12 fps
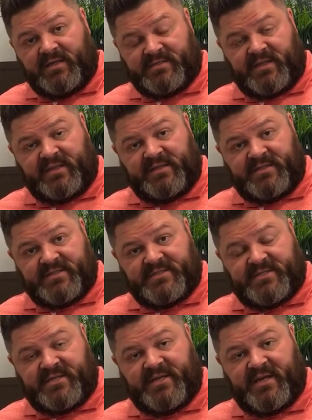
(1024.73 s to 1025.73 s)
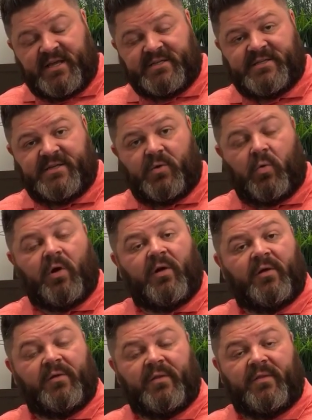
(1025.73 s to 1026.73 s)
slightly disconnected,
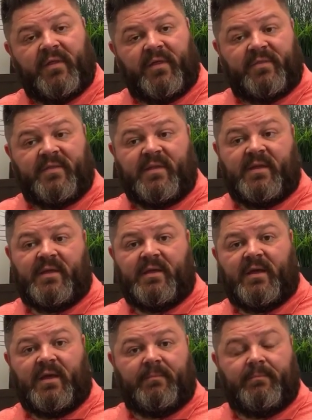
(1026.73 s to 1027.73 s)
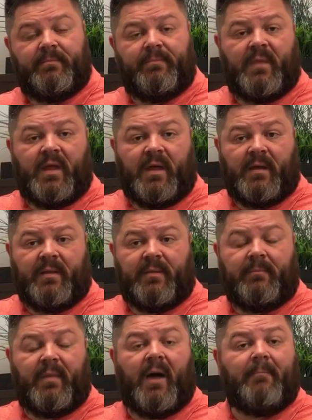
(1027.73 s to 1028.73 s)
or that
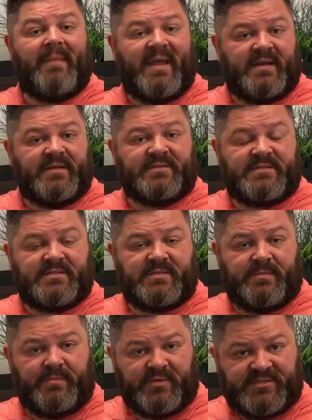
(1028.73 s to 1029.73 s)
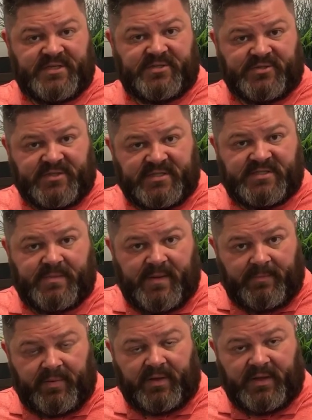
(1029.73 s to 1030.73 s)
a maintenance procedure needs to
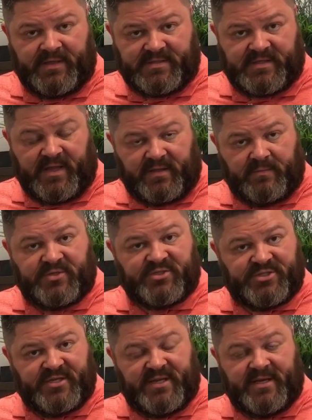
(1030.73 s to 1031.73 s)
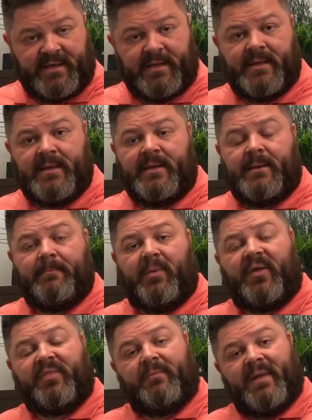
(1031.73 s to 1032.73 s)
be placed on the machine,
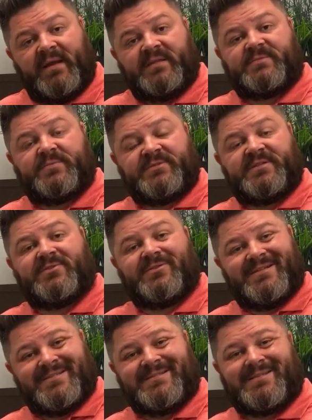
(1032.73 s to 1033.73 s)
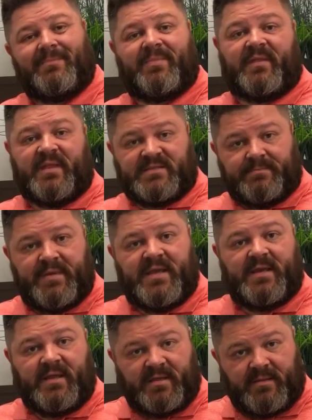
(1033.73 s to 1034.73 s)
but the maintenance procedure isn't something that's
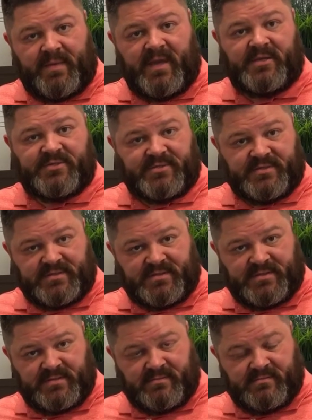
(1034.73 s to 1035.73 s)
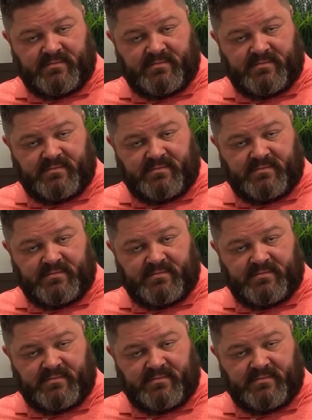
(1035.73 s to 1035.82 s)
impeding the patient's